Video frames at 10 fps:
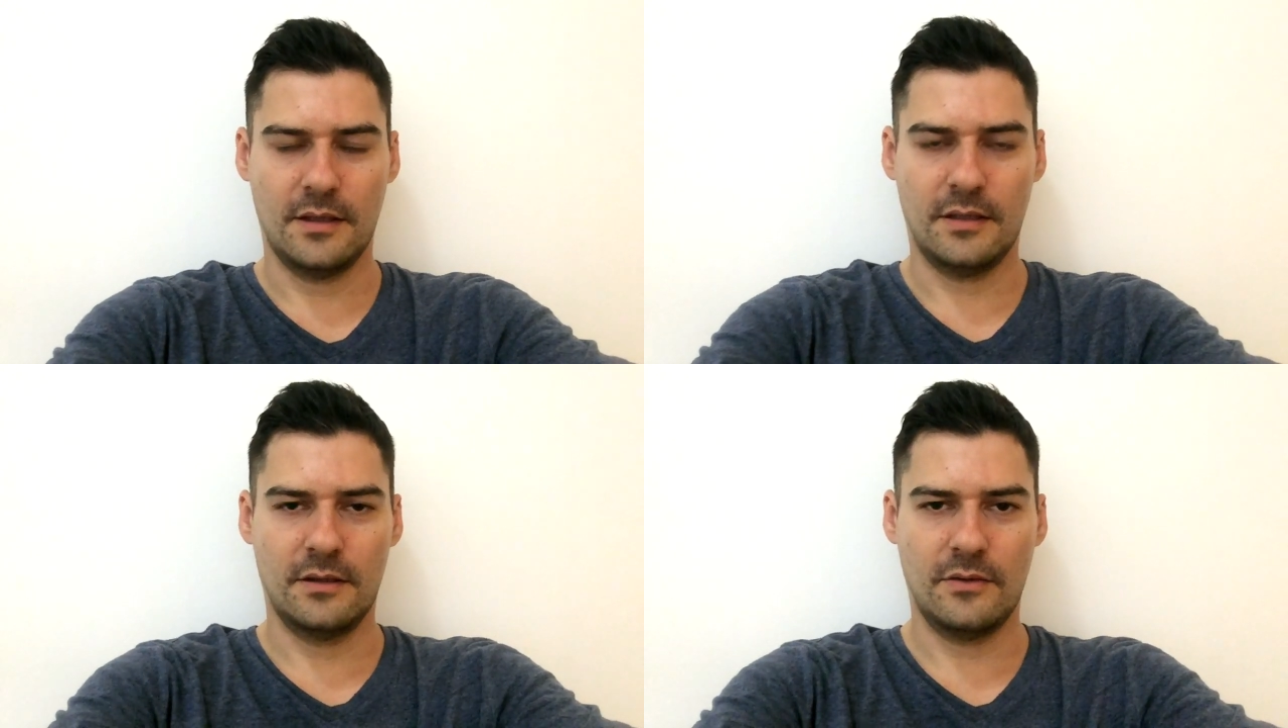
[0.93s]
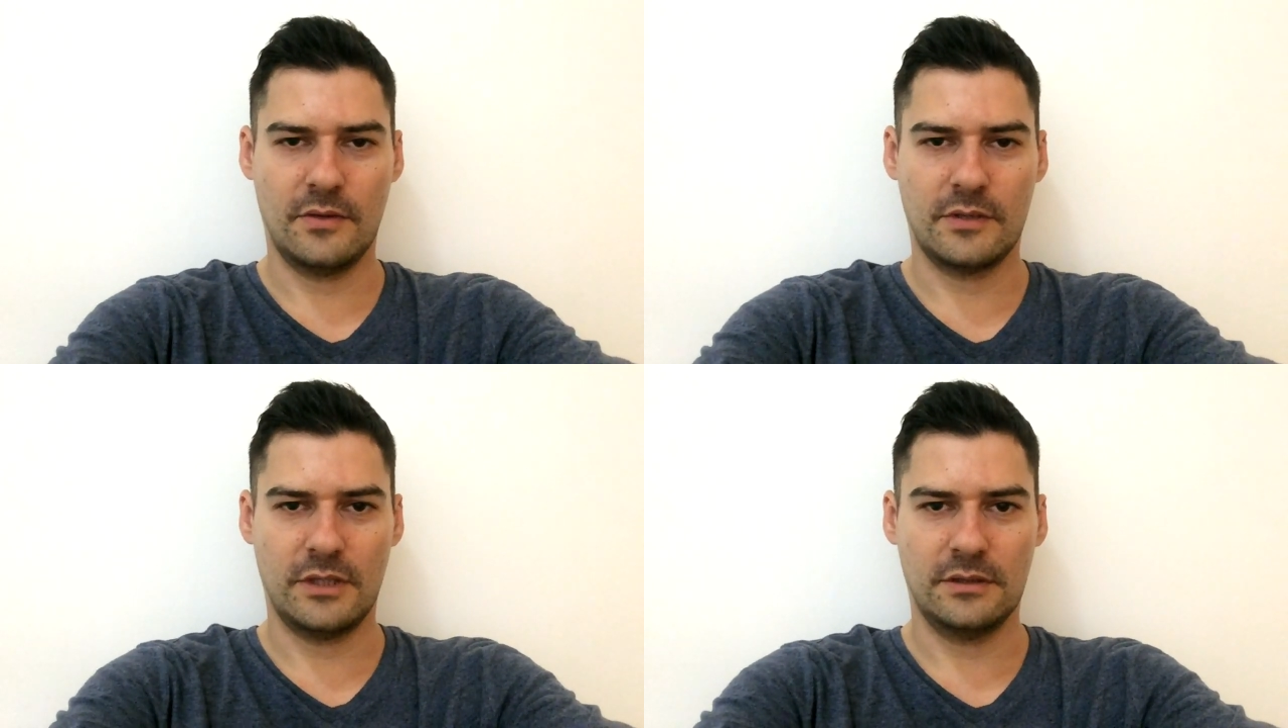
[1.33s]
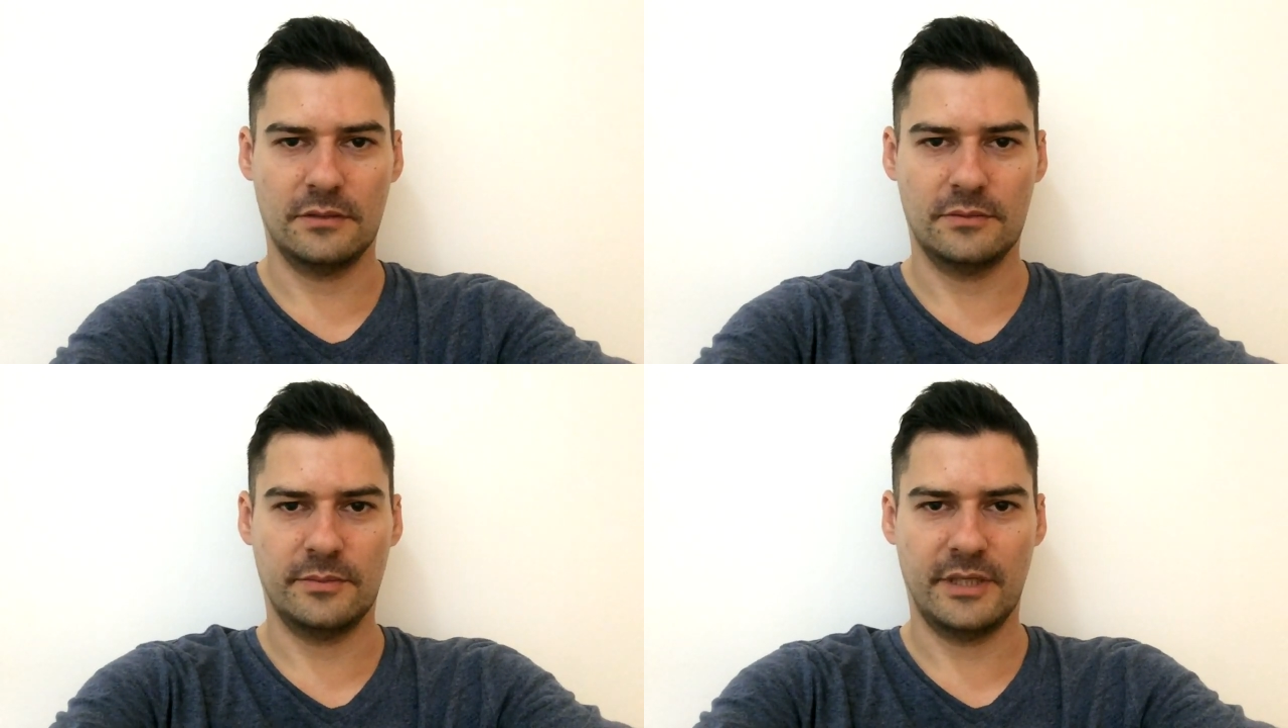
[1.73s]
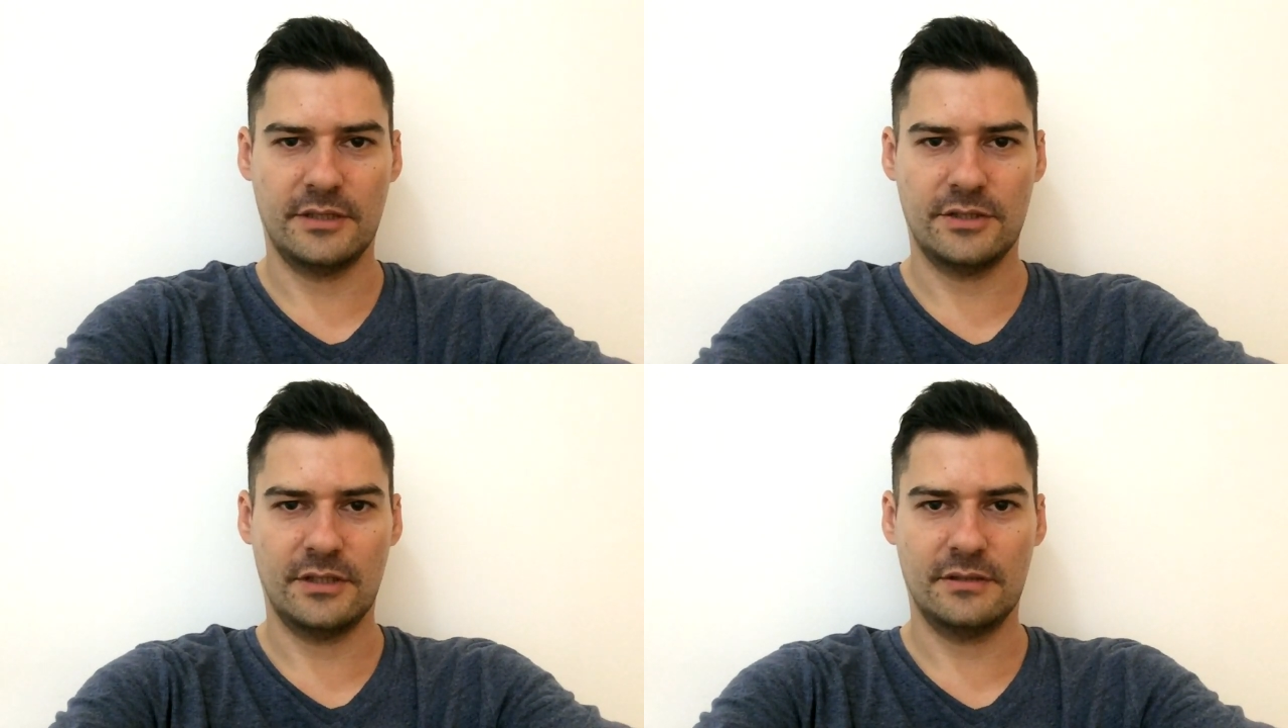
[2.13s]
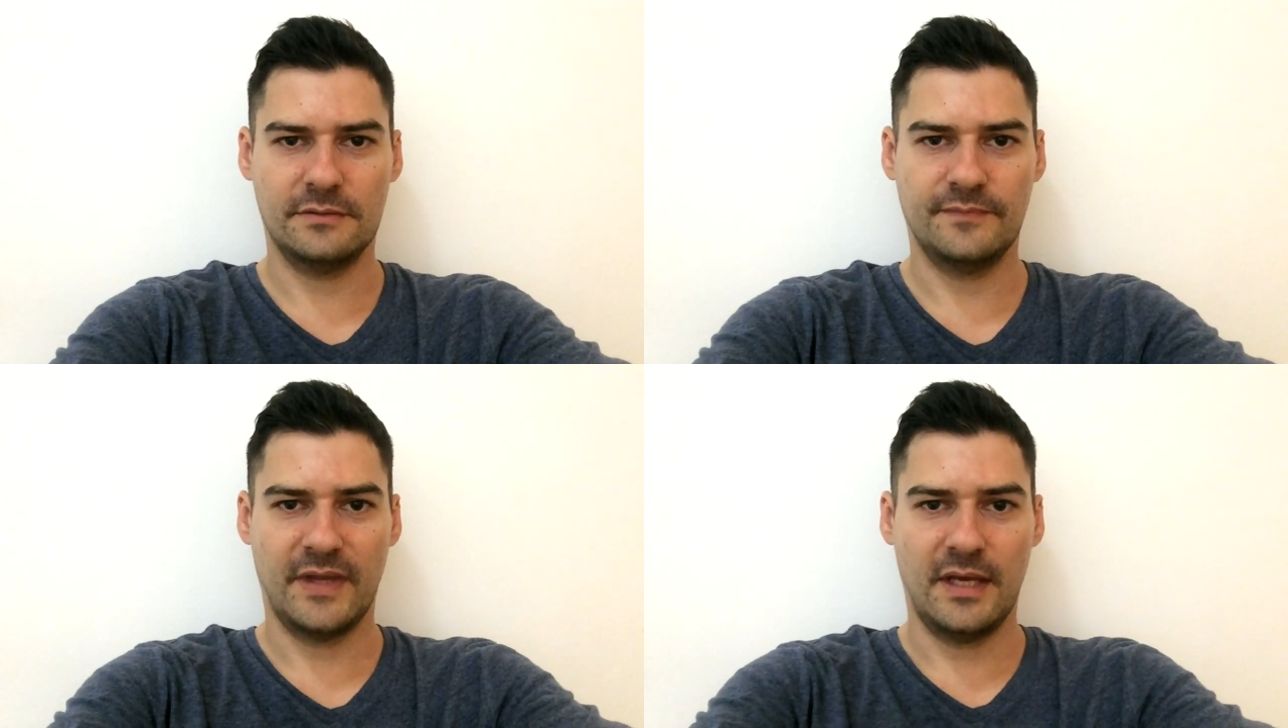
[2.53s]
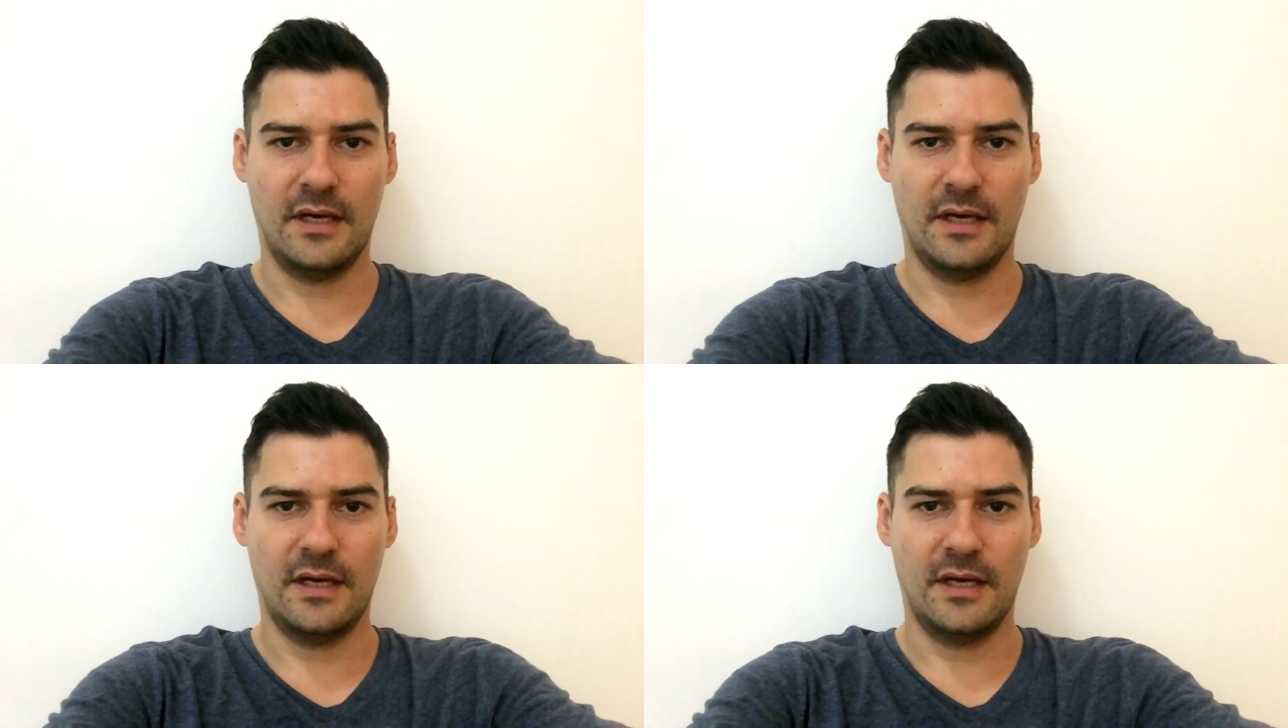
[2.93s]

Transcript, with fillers: Hello and welcome to my channel.